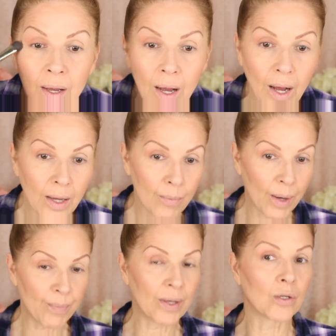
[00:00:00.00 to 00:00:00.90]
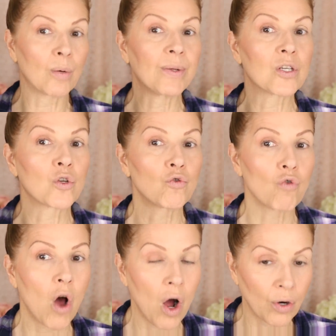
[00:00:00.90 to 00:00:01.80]
Uh, it might be a little bit
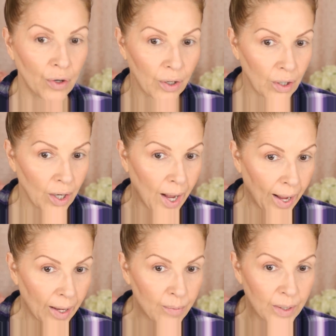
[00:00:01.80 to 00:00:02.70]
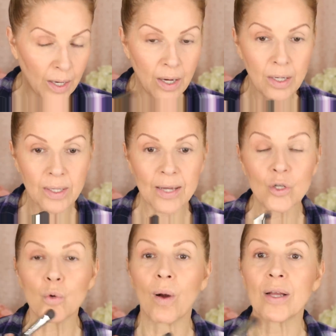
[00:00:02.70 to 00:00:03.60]
stronger eye because I
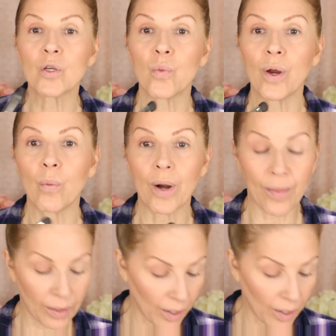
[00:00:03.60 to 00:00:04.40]
do want to wear one of the